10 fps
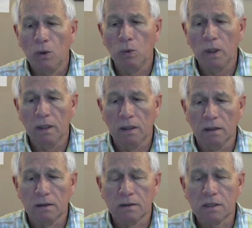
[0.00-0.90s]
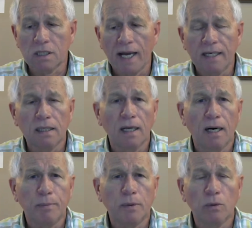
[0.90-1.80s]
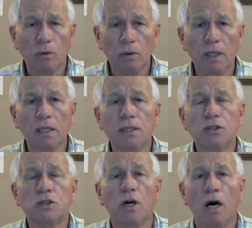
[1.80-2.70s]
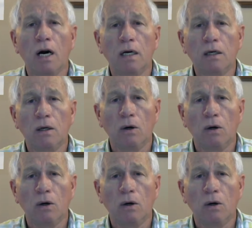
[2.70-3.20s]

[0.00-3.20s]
will cycle up really strong